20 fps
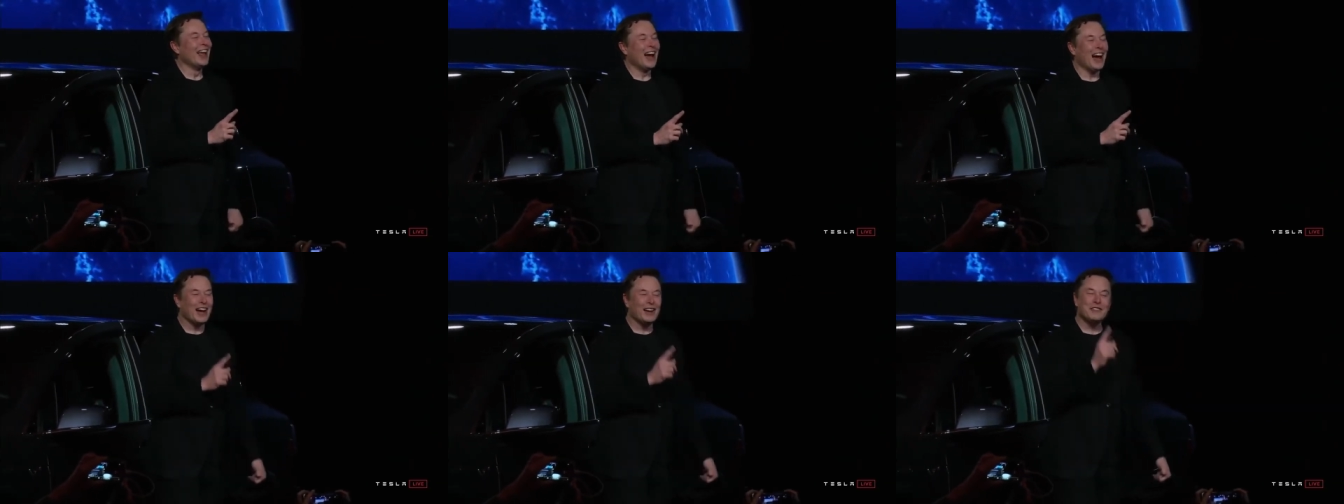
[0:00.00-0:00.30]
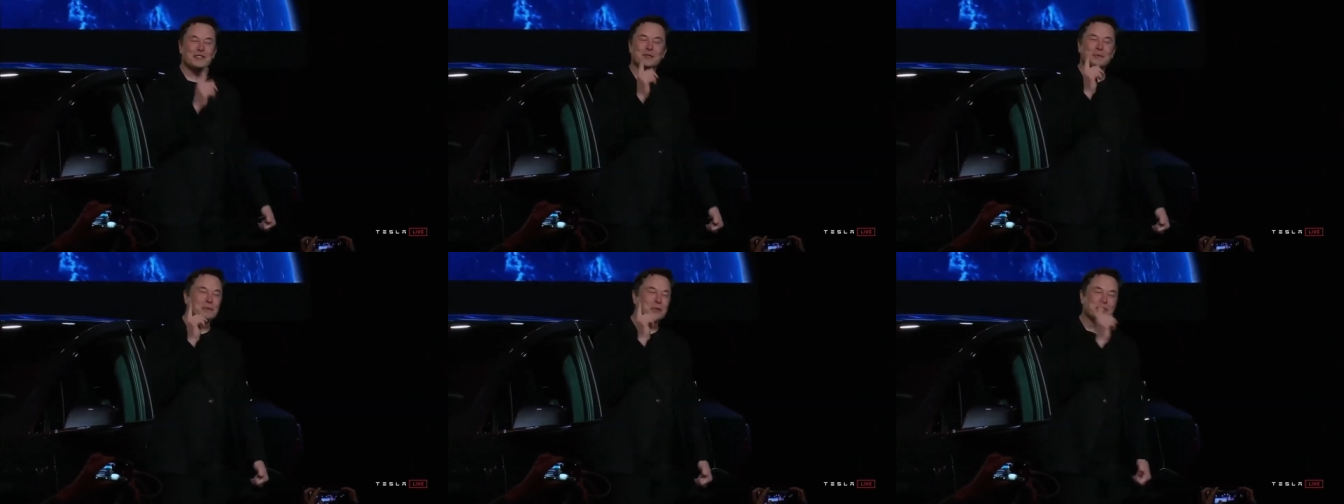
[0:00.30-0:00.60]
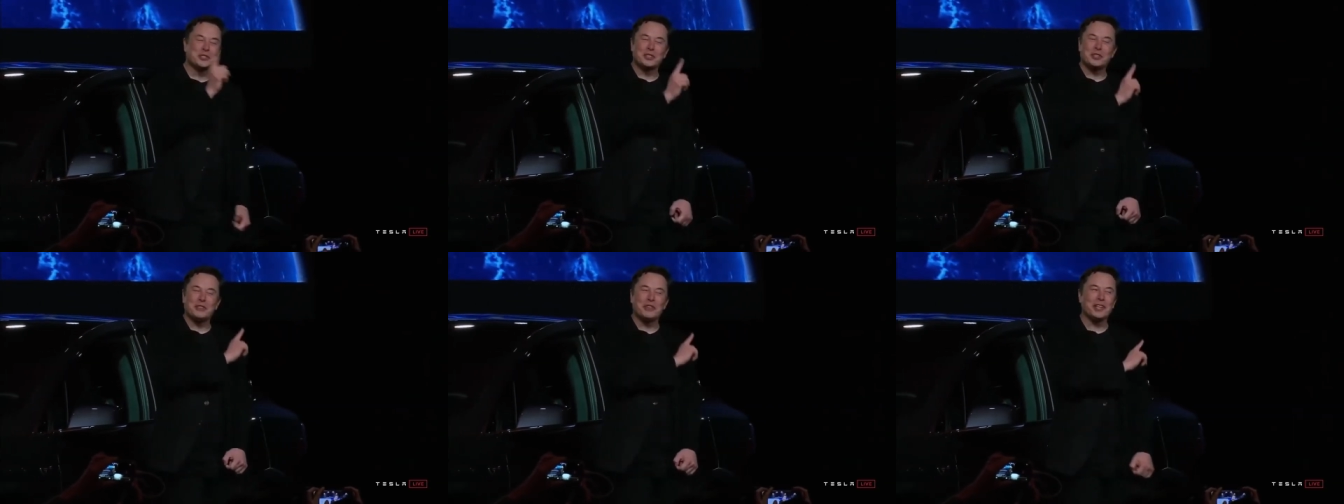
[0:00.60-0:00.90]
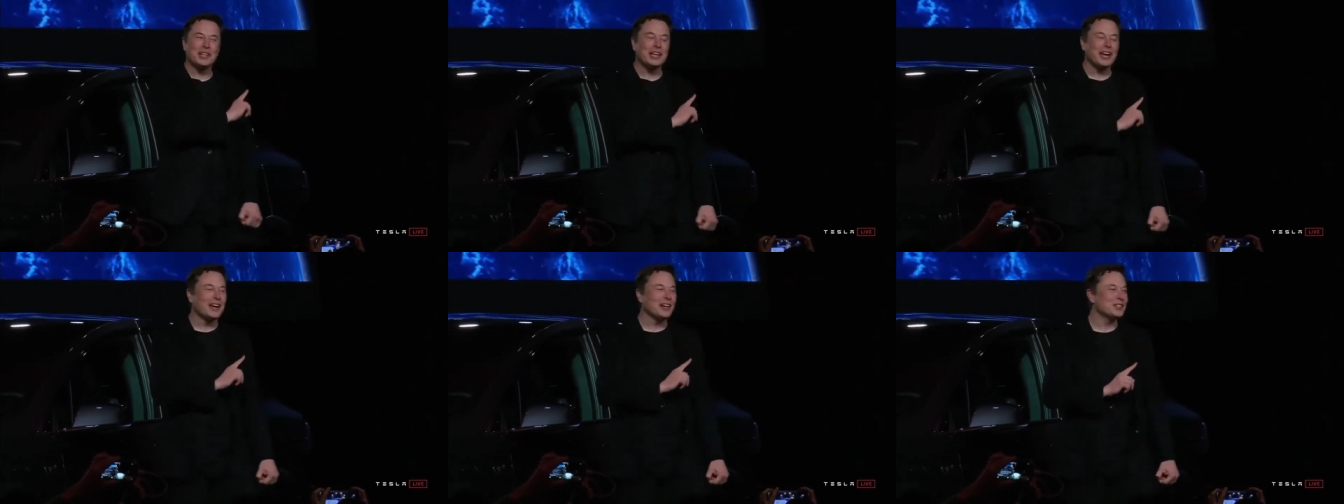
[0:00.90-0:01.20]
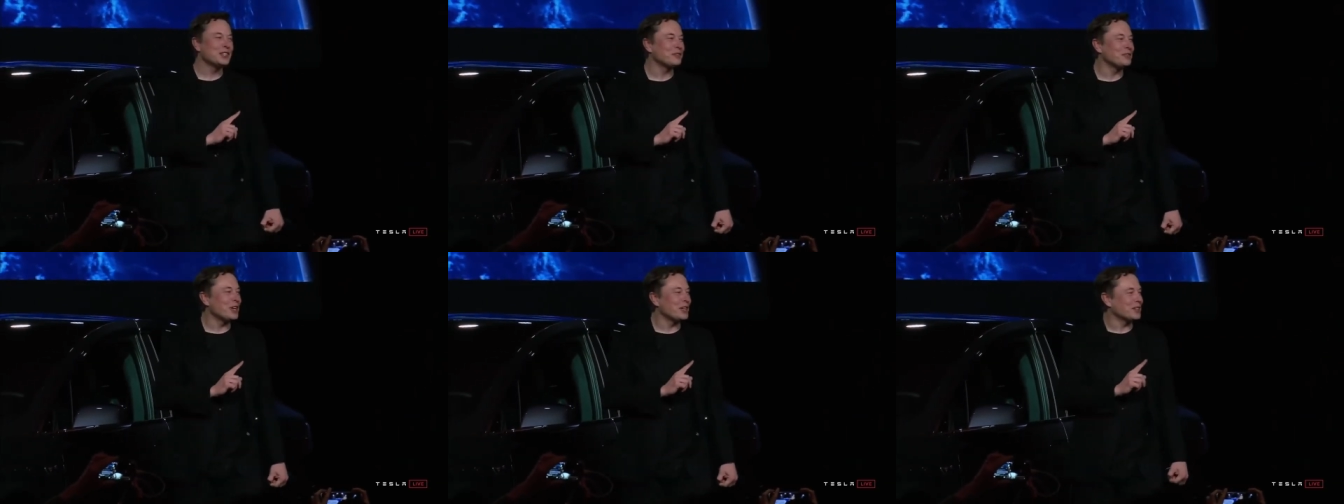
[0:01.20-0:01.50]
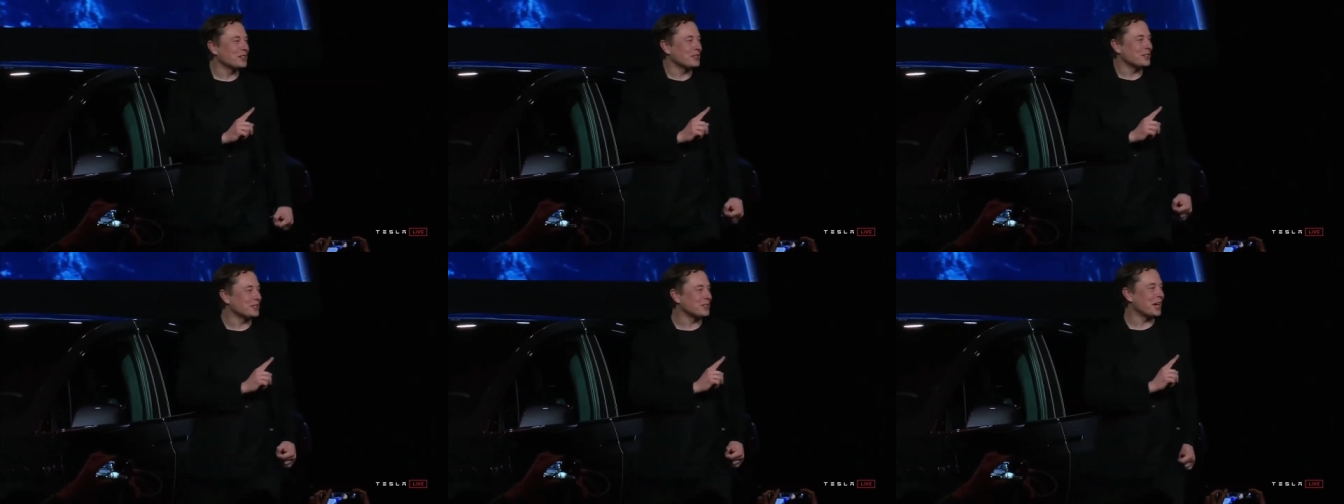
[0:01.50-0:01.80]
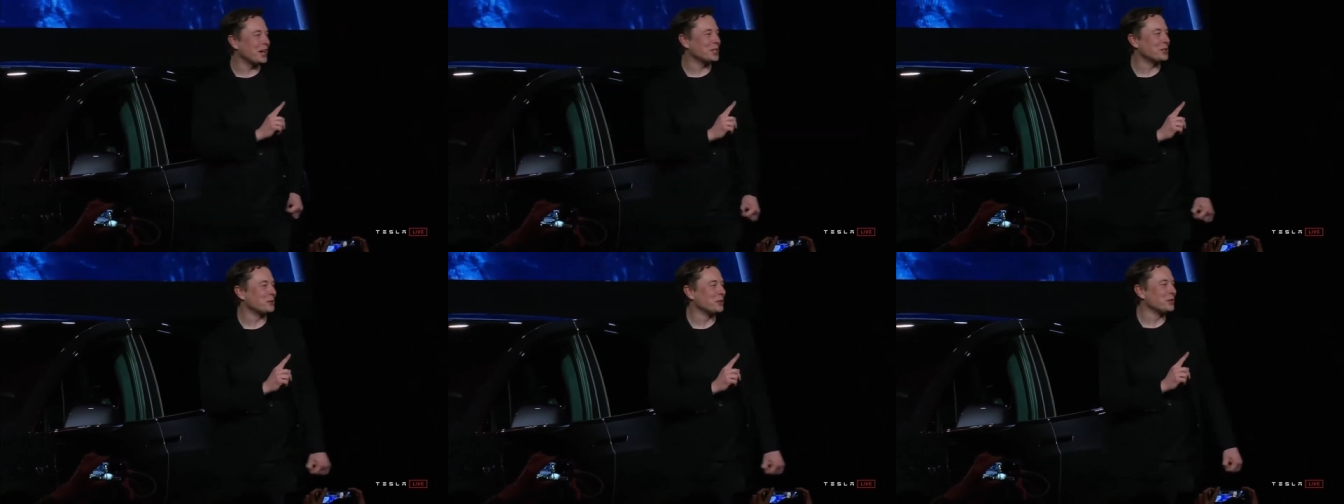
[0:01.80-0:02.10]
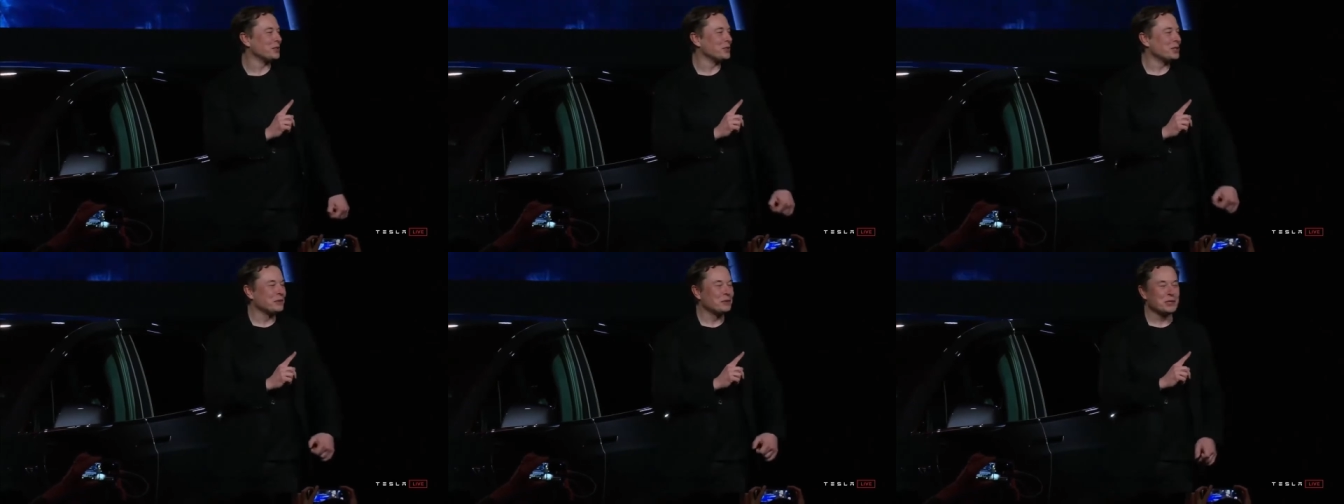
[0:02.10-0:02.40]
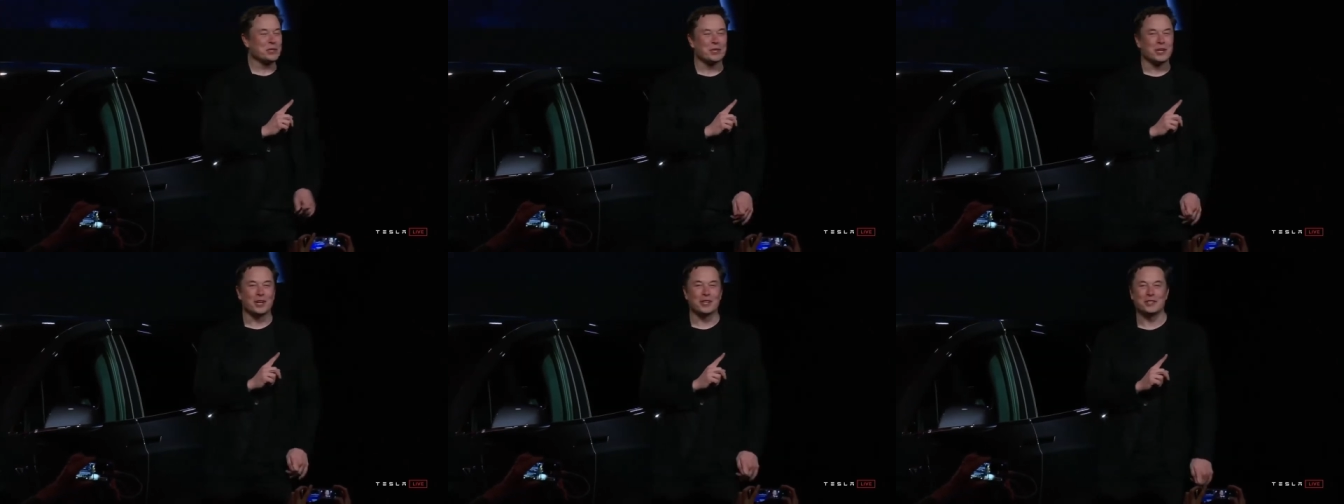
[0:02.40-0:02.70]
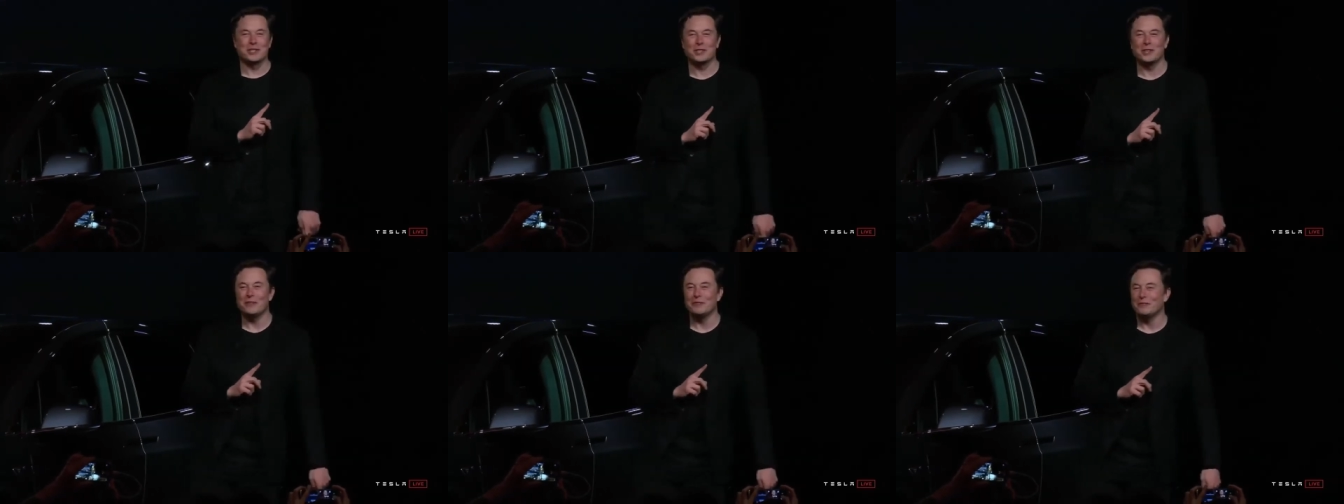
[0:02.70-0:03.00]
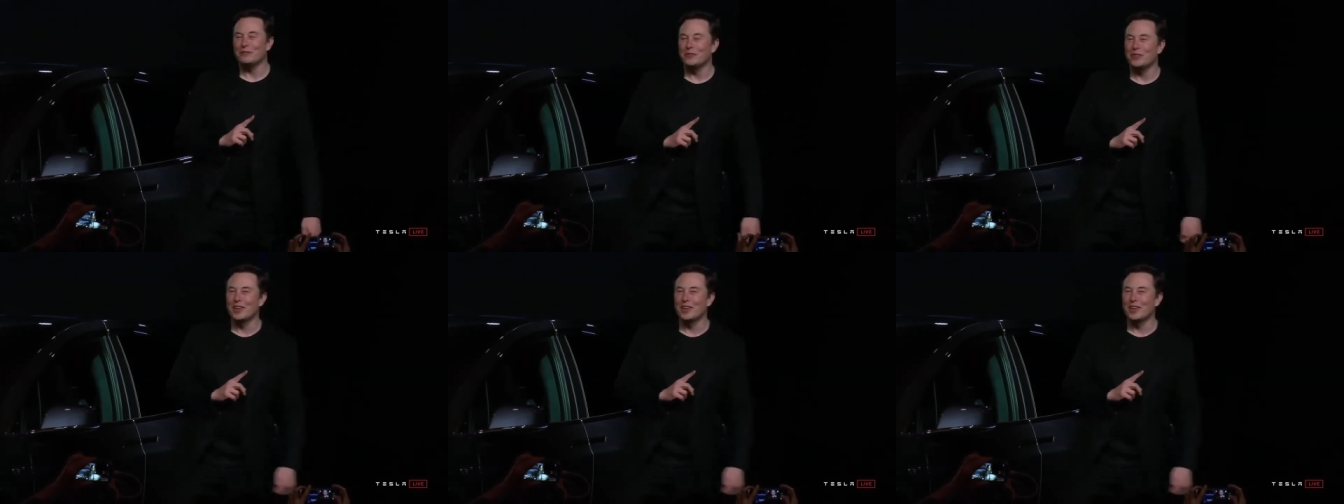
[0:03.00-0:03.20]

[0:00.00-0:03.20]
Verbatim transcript: I've specifically asked about the Saskatchewan supercharger.